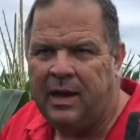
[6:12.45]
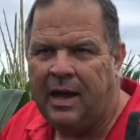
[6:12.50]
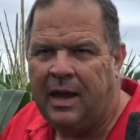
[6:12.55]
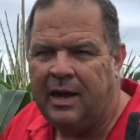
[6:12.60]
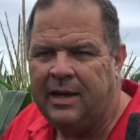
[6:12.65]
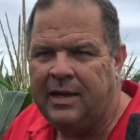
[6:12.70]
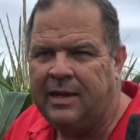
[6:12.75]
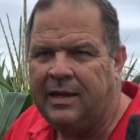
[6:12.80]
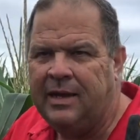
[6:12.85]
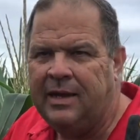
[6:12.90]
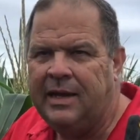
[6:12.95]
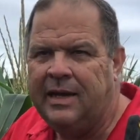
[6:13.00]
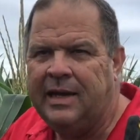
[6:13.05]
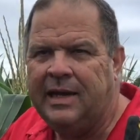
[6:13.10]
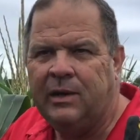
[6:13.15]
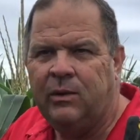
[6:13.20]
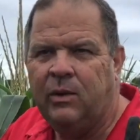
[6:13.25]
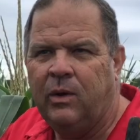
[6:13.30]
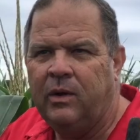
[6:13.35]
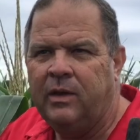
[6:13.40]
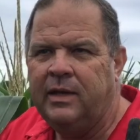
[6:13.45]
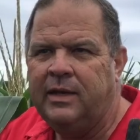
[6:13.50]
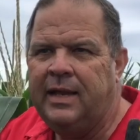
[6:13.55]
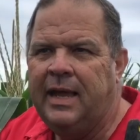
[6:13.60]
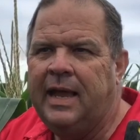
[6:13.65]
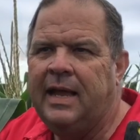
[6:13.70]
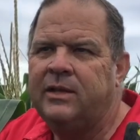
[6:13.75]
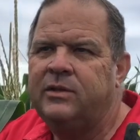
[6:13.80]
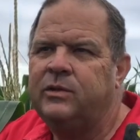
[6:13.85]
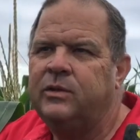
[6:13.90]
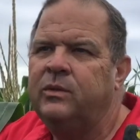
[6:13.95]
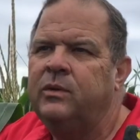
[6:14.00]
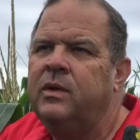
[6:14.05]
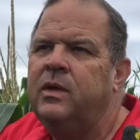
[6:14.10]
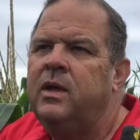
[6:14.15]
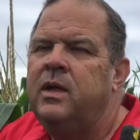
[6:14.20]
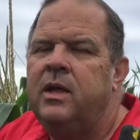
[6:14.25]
How do you get an ear on the tassel?